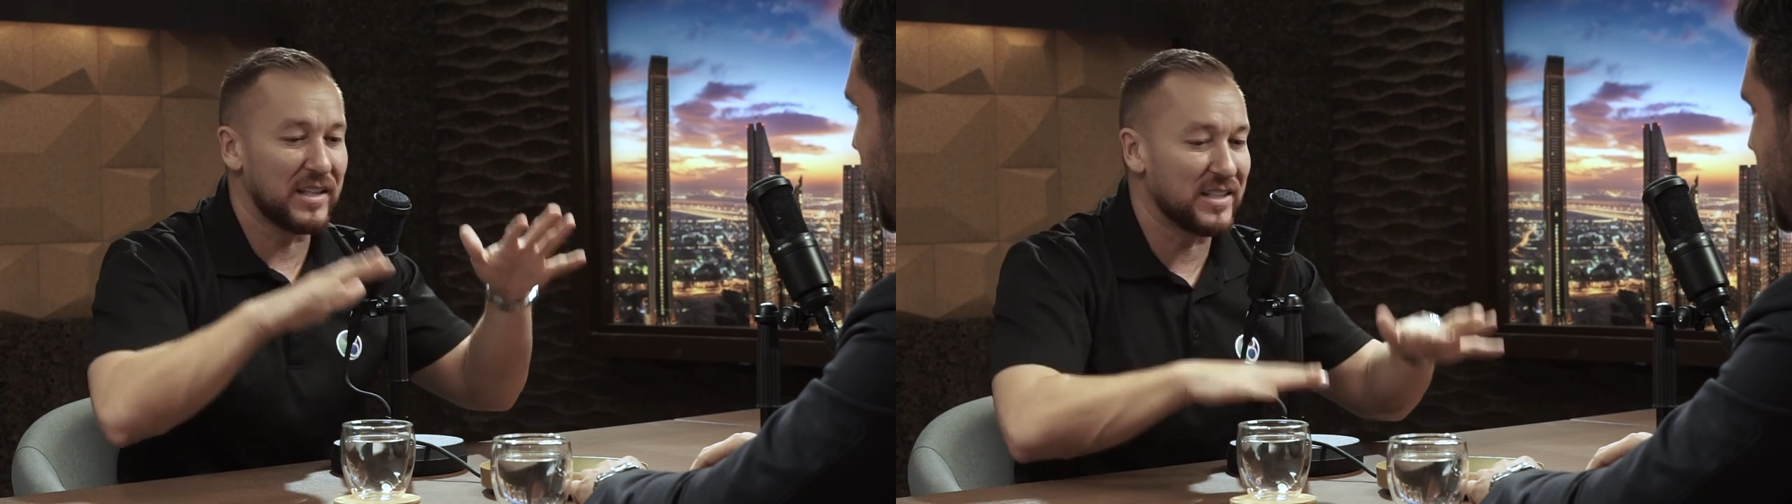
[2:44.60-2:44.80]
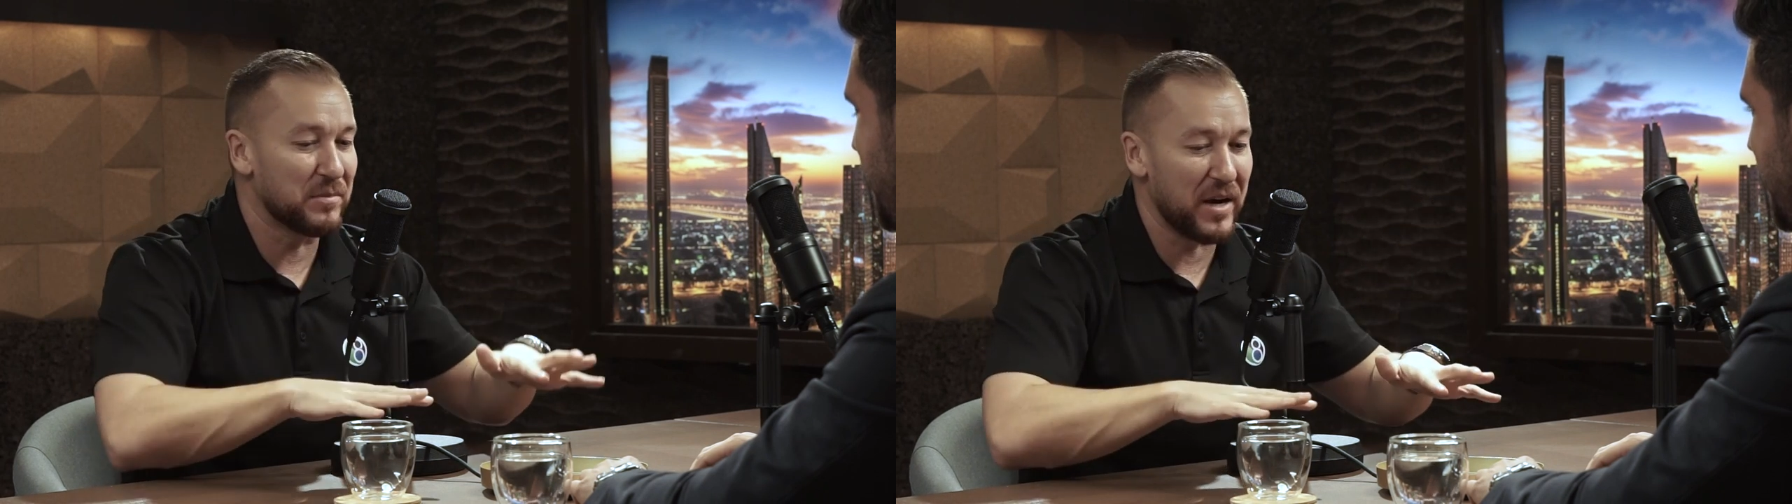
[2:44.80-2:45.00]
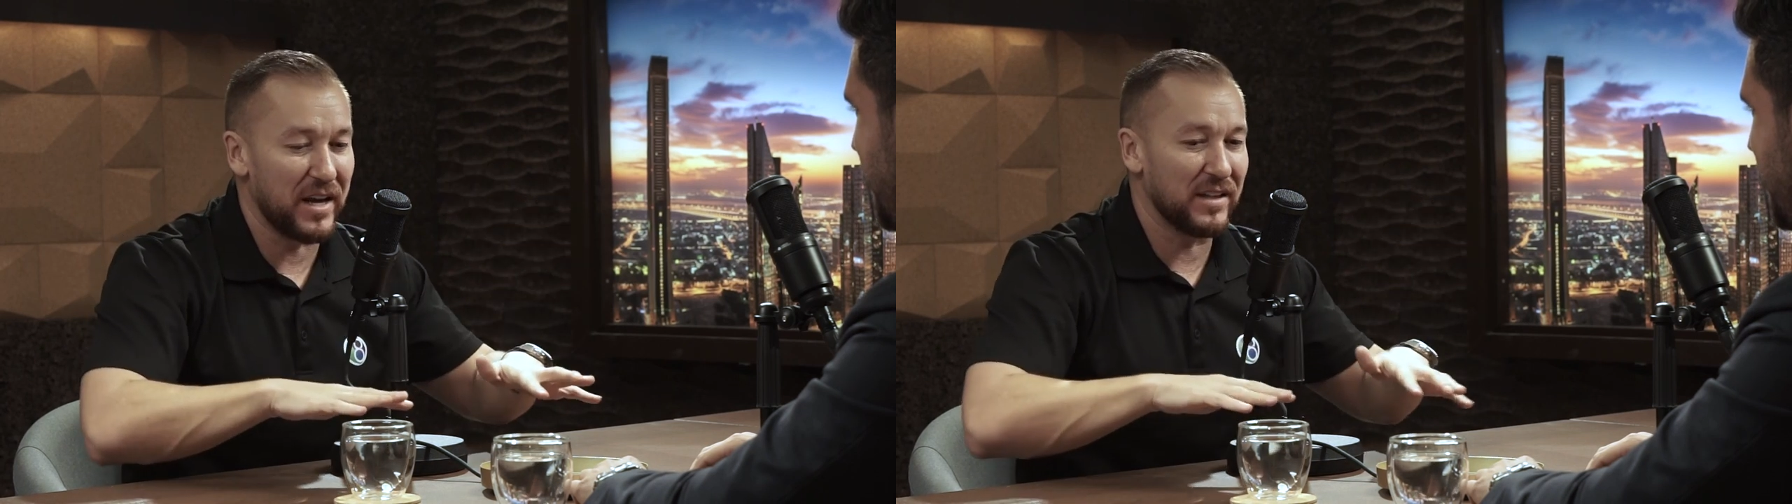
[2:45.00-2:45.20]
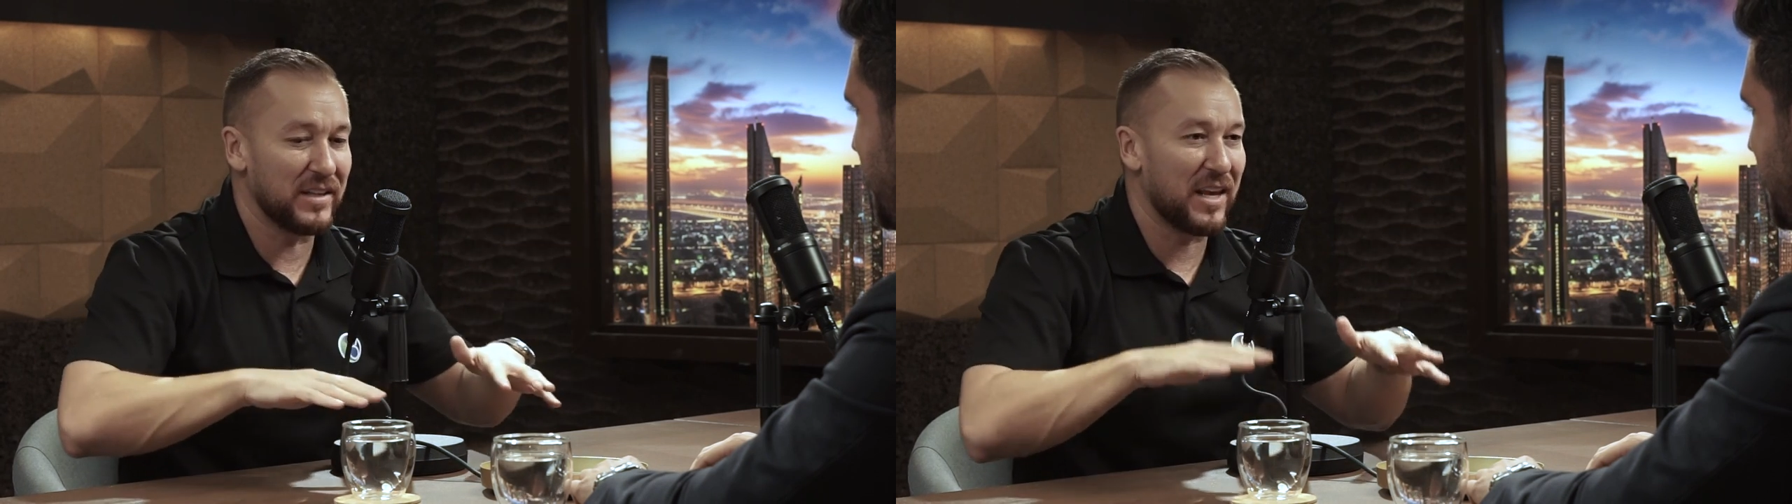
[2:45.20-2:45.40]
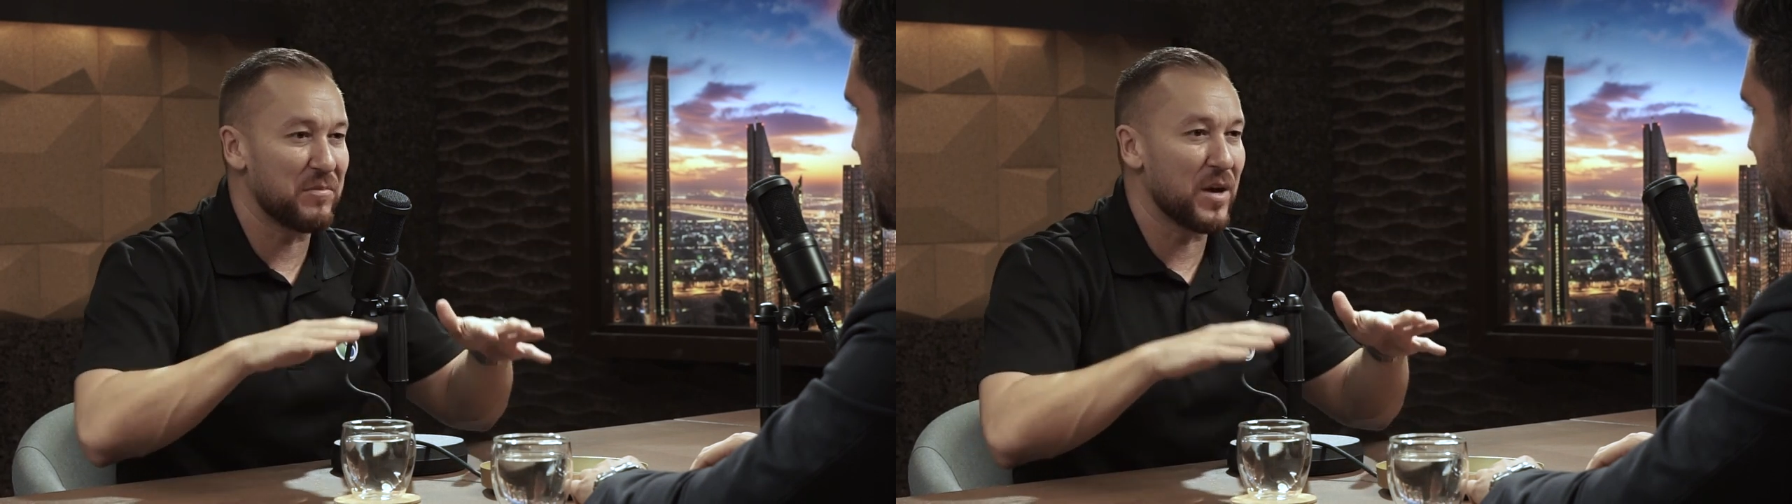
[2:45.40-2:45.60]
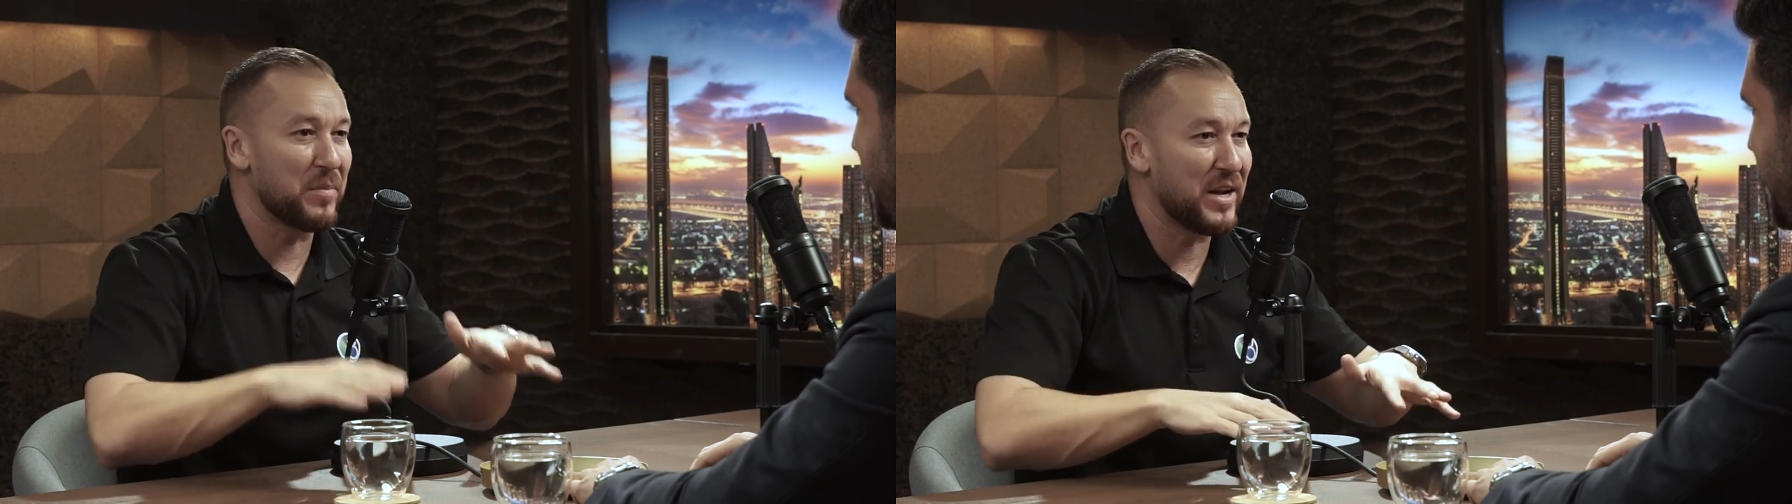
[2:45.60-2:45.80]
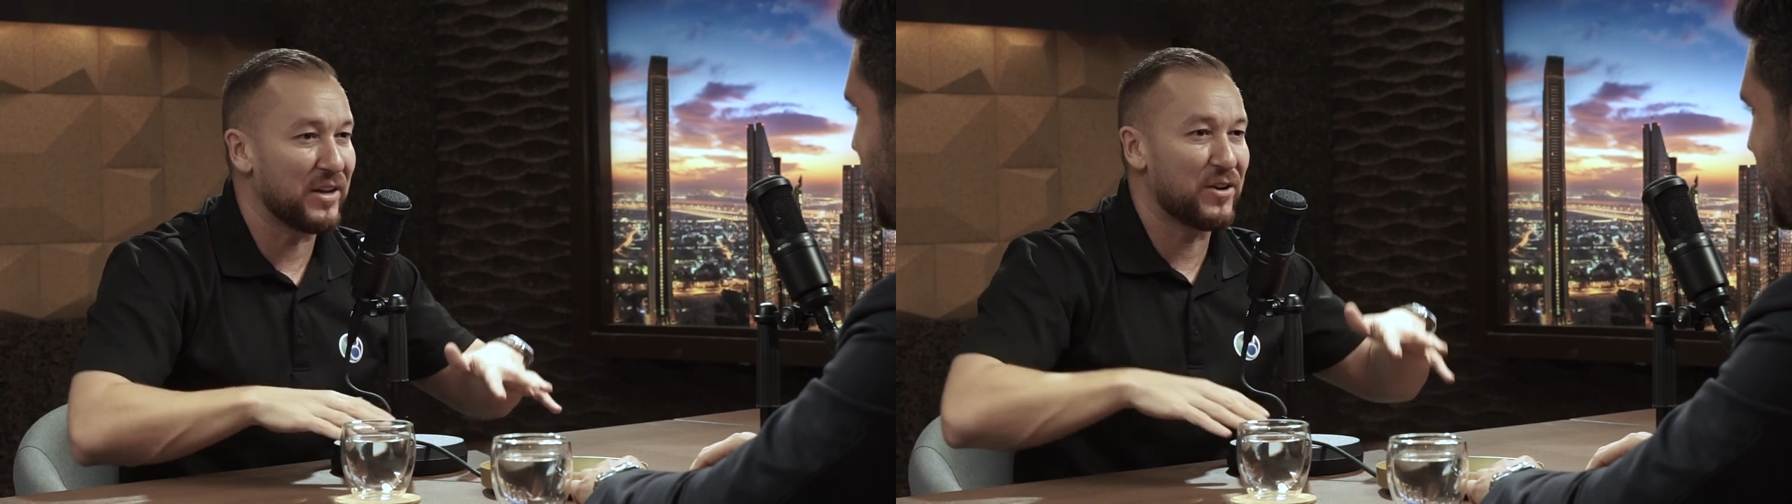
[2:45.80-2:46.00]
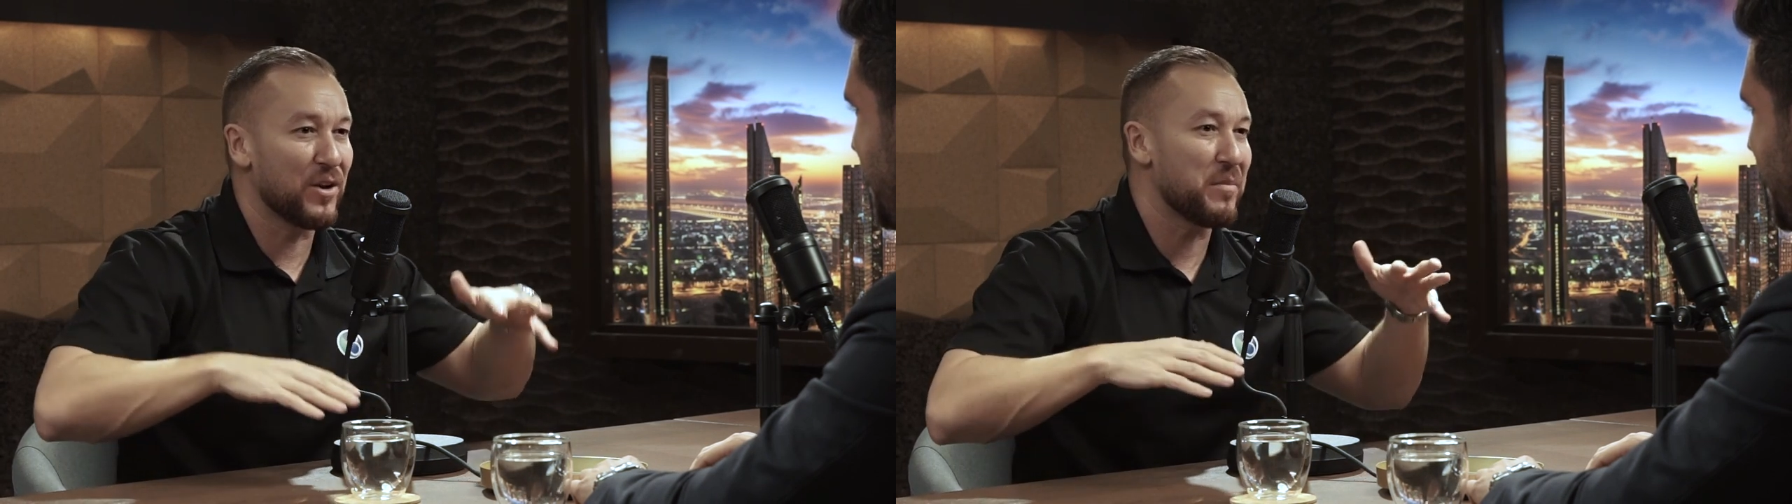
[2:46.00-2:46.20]
They gave me a
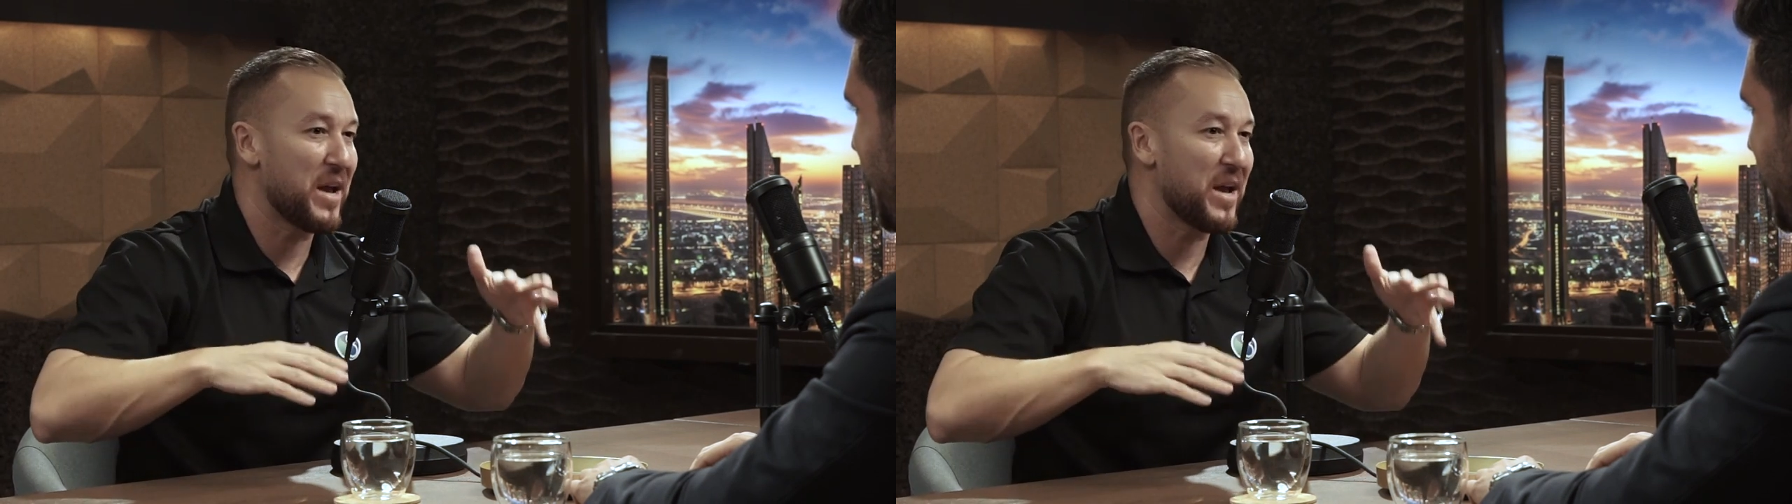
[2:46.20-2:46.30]
pedicure,